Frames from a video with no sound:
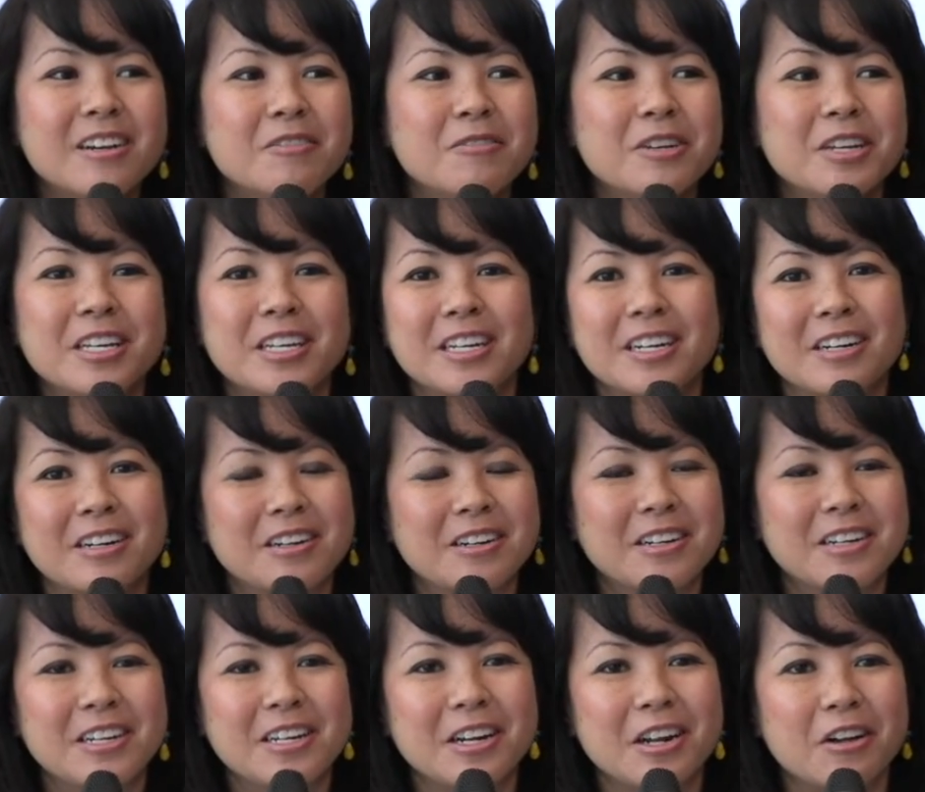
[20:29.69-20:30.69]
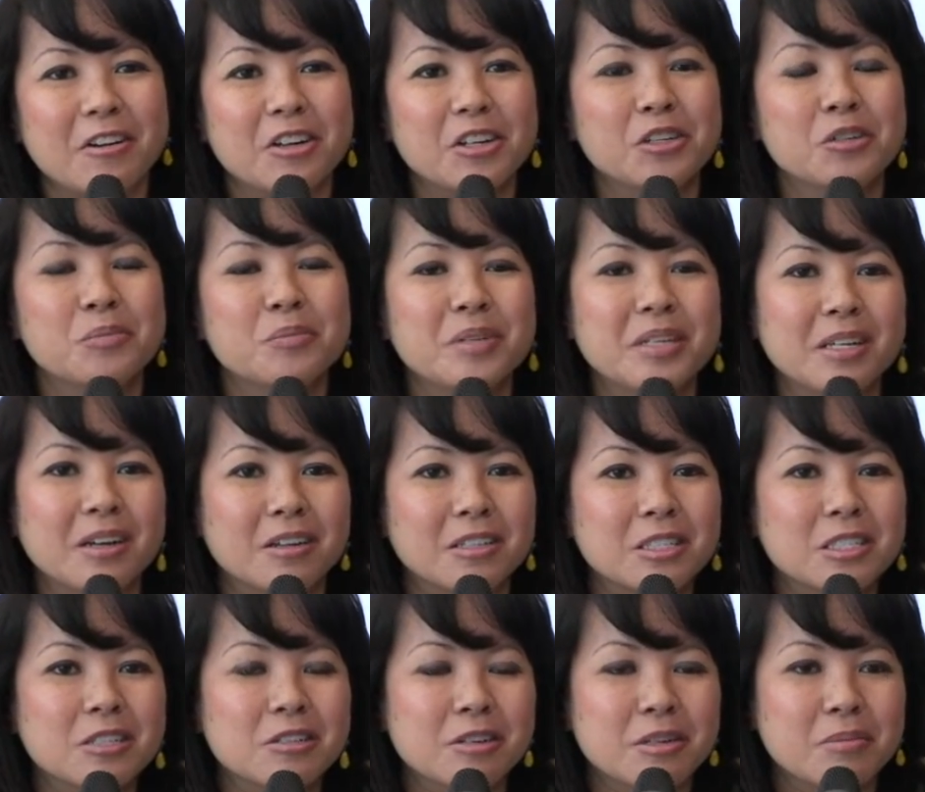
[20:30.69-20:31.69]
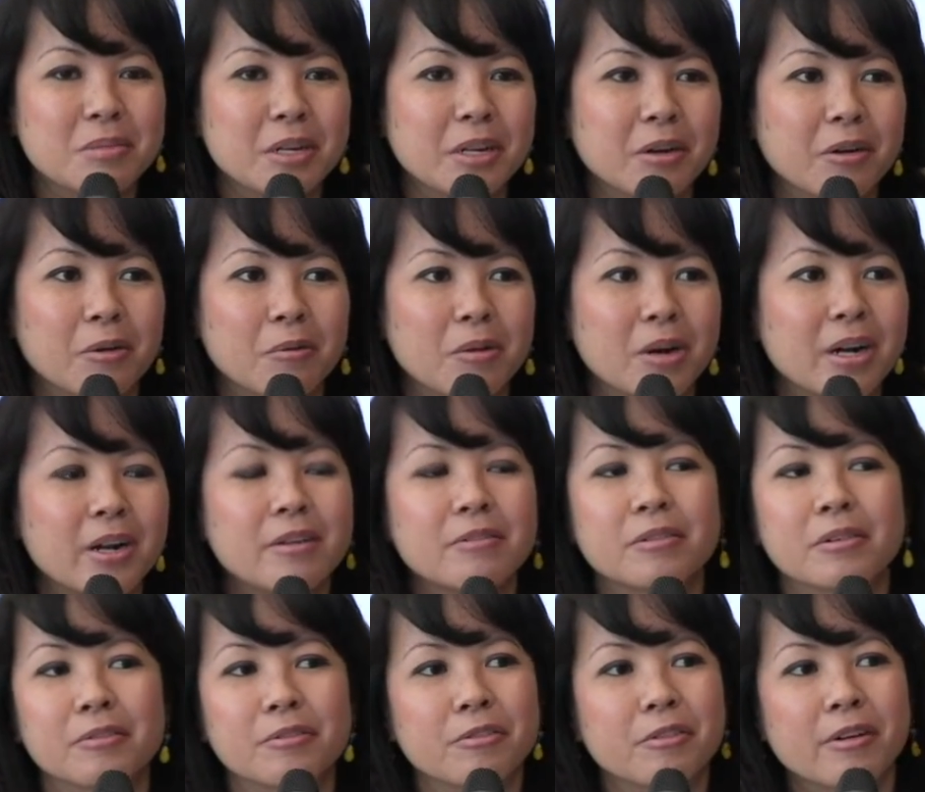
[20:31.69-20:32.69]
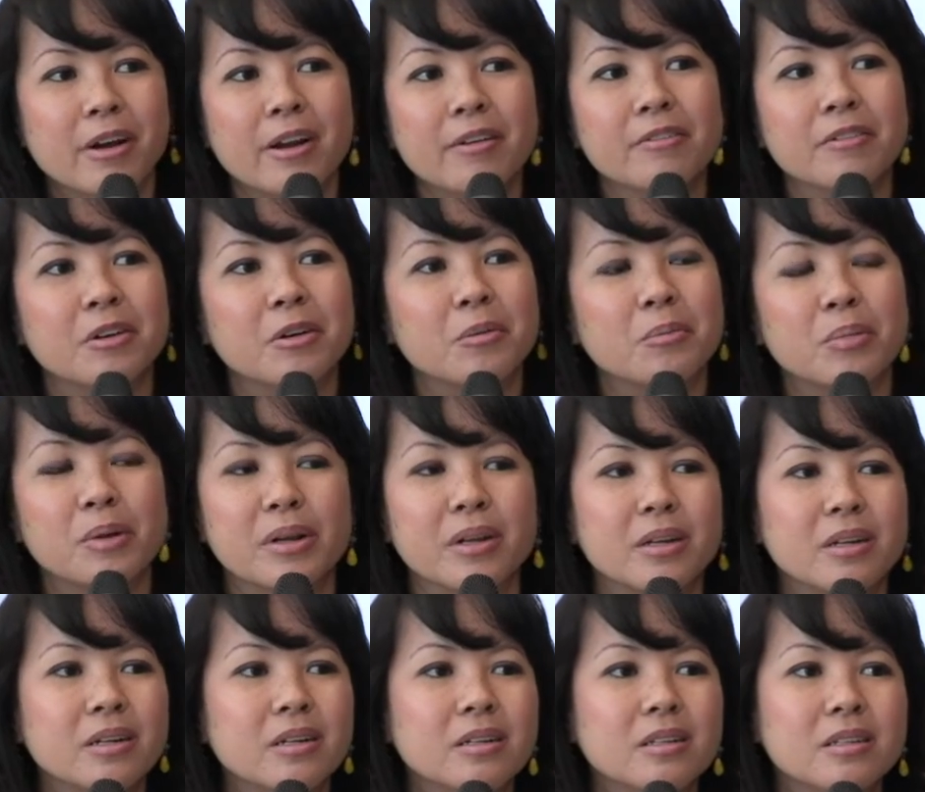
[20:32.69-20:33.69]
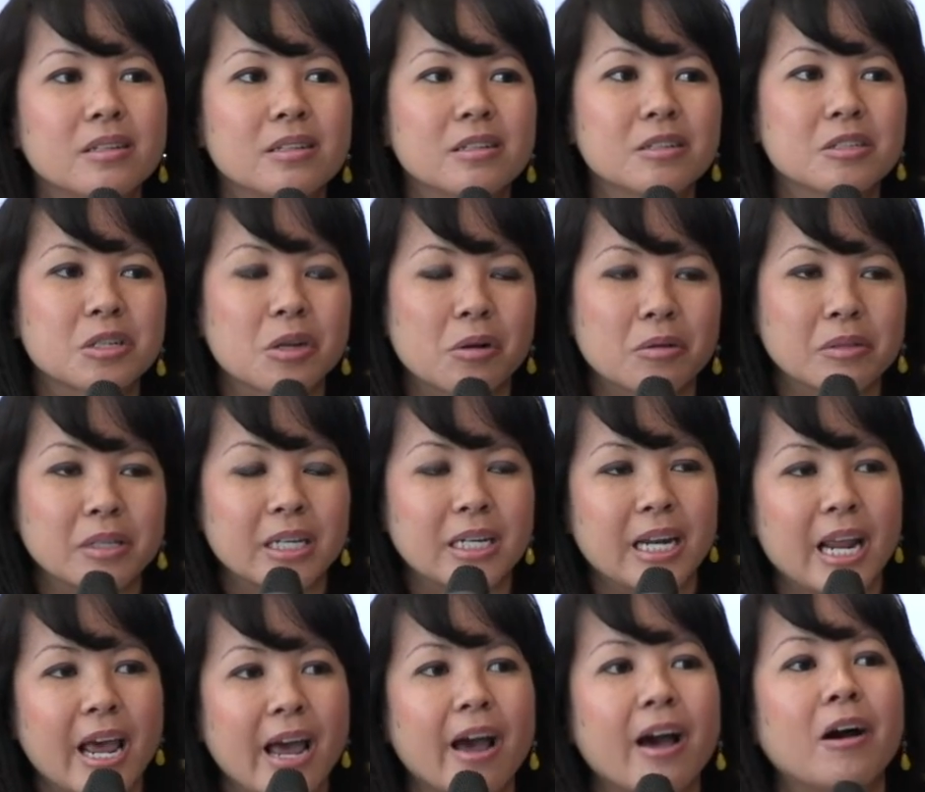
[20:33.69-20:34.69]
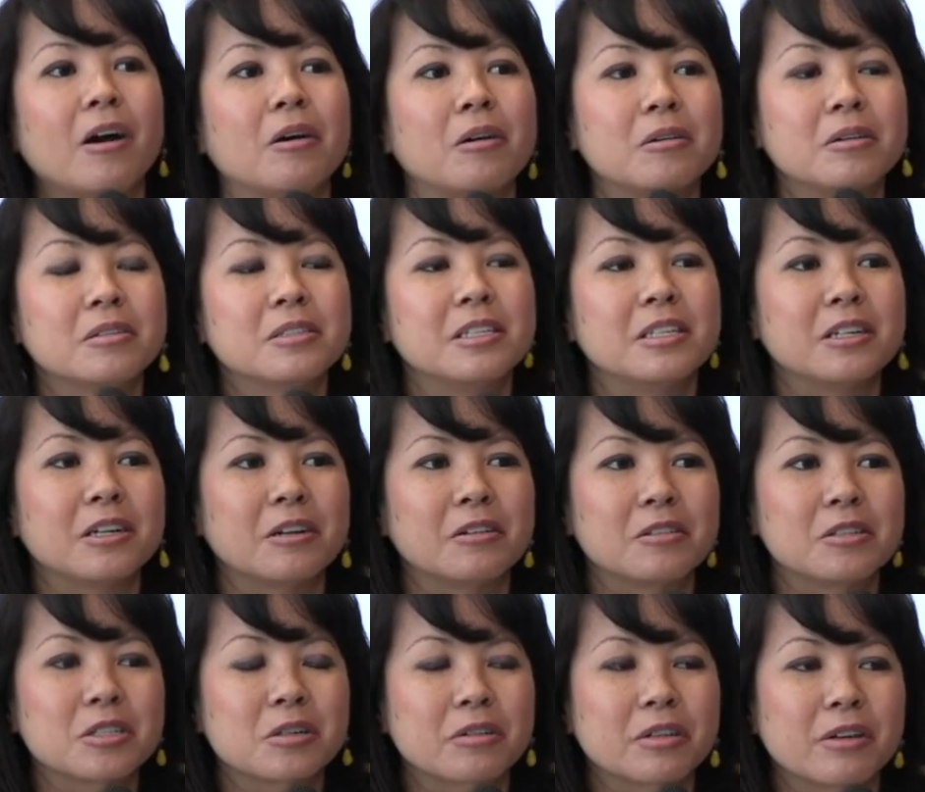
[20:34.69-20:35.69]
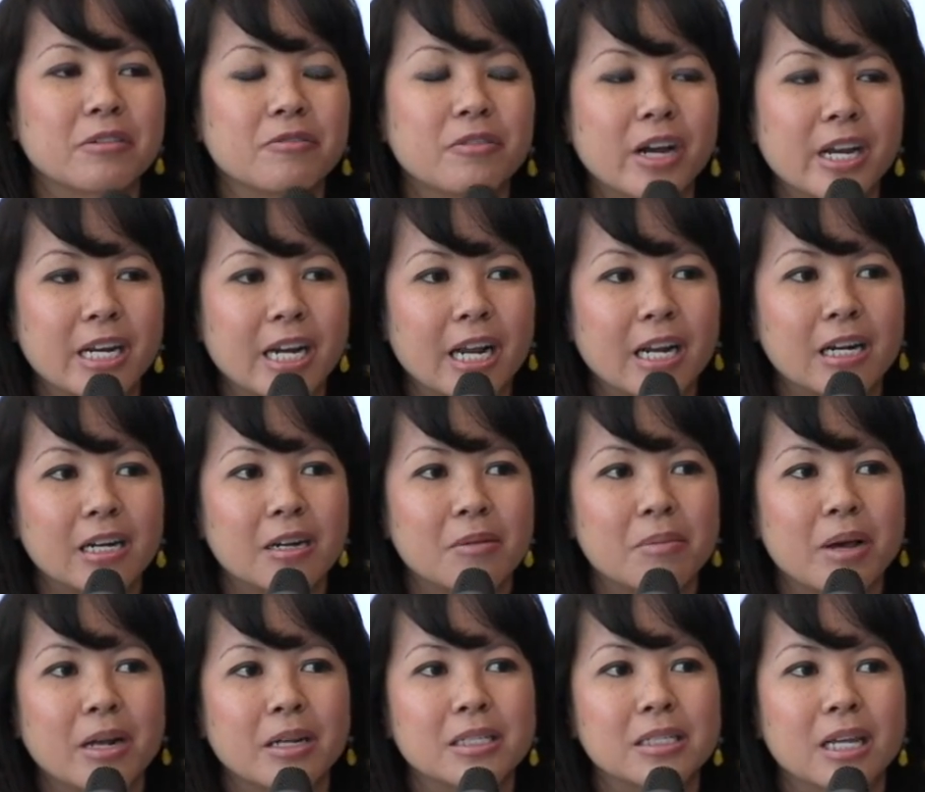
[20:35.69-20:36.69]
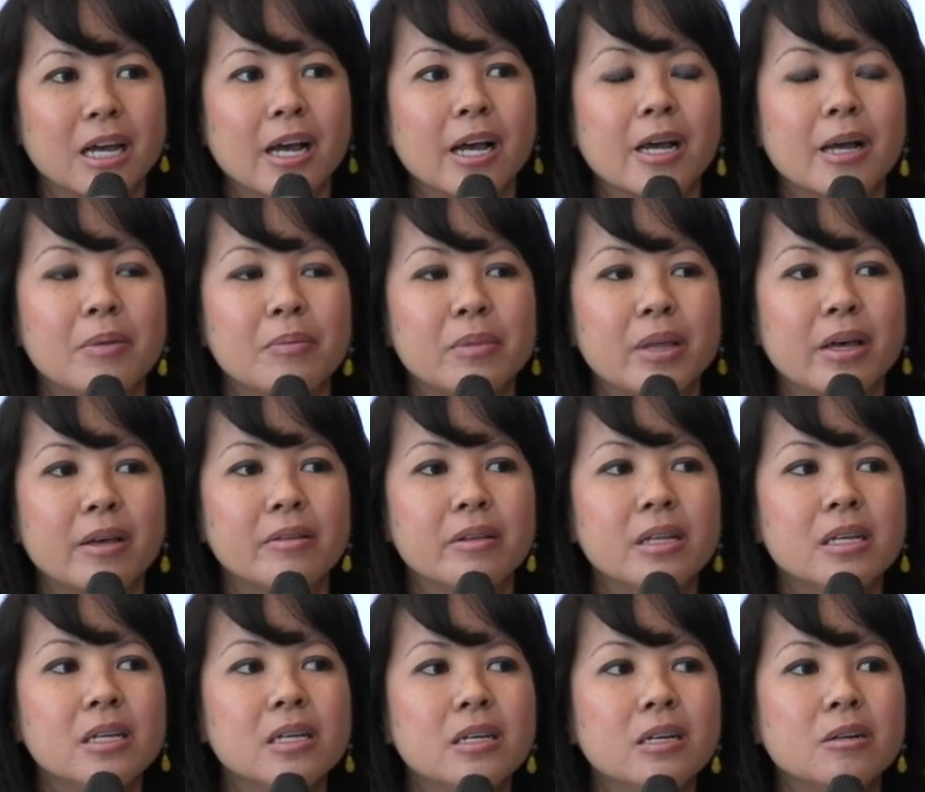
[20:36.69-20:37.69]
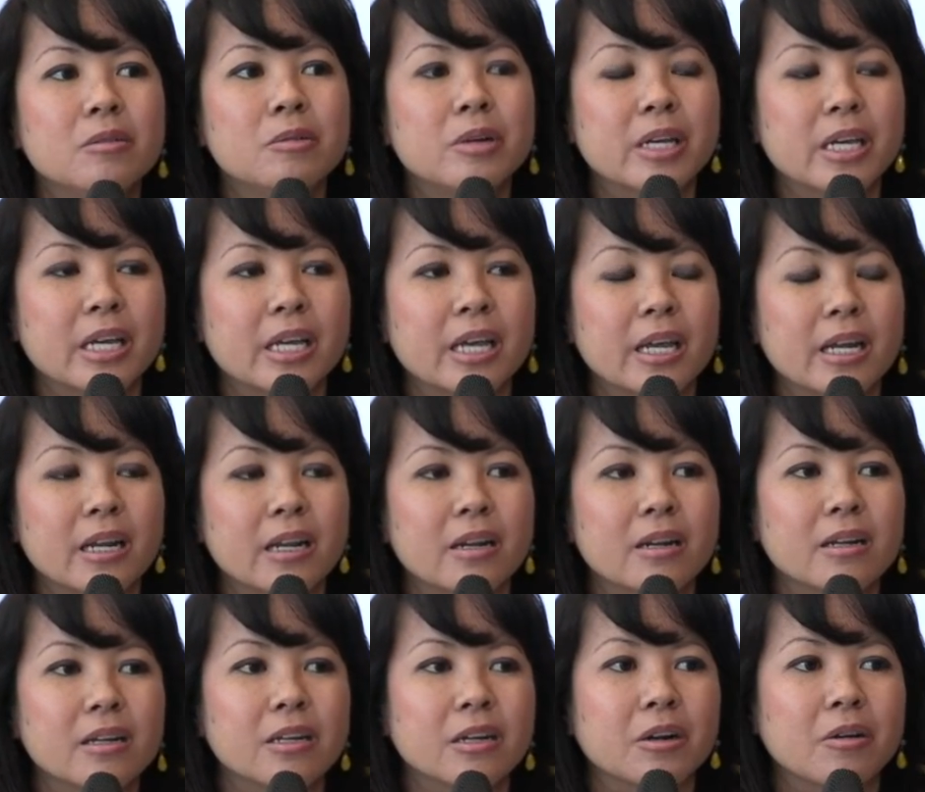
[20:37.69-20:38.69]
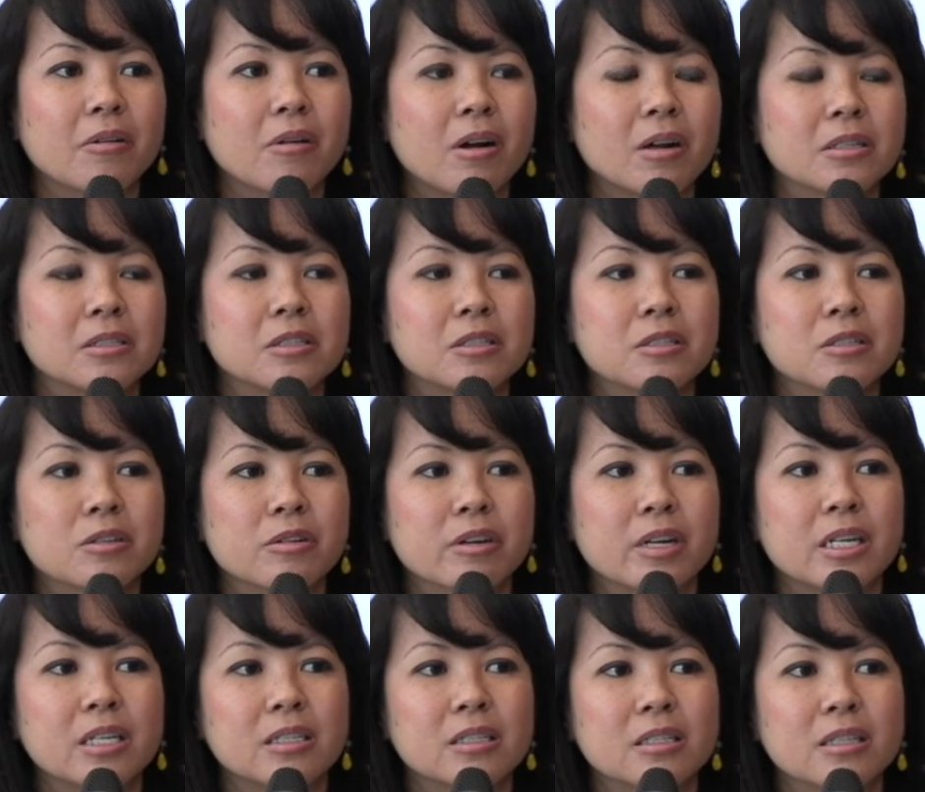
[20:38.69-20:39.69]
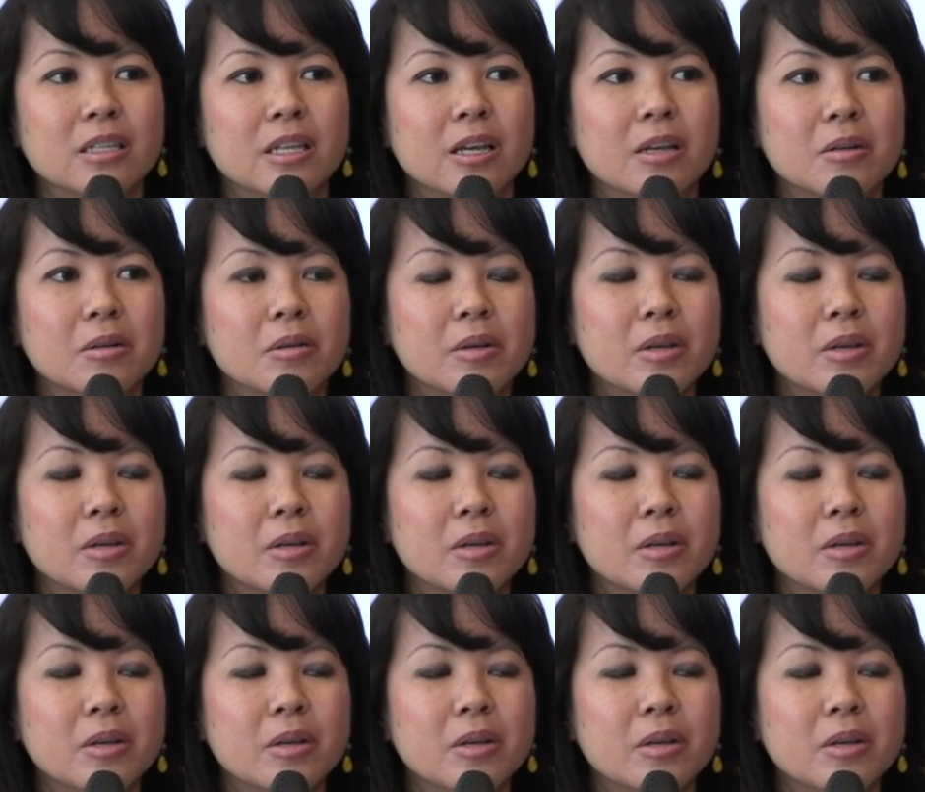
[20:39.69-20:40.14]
we can, it'll be on streaming or whatever forever, but there's only now, there's only a finite amount of time that we can get it, onto screen so that,